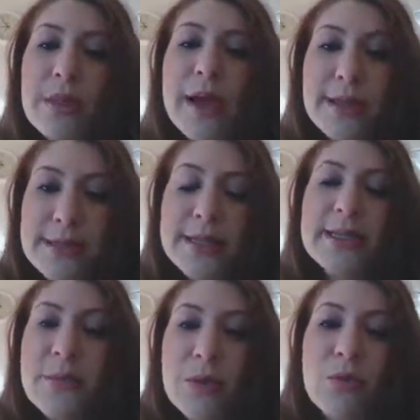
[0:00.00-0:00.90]
that
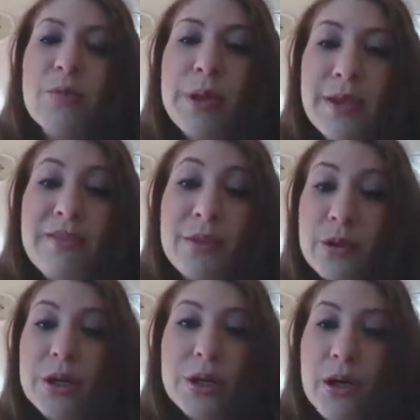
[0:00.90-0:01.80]
assessment will be a
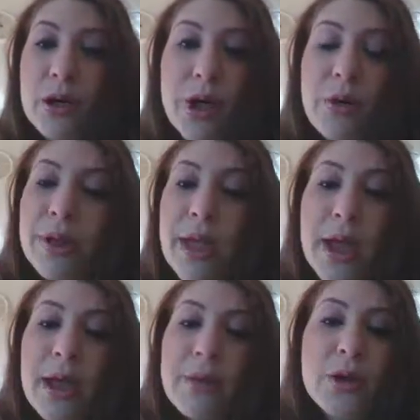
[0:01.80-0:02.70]
fluid and ongoing,
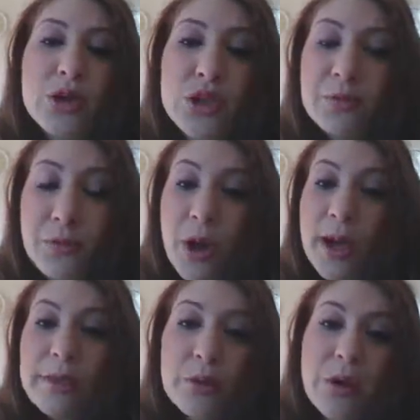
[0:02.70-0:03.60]
because you'll
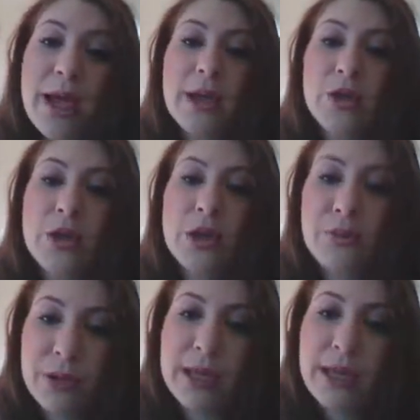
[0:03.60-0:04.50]
find throughout your
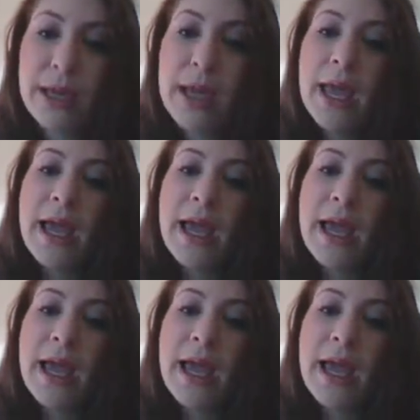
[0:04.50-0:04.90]
career,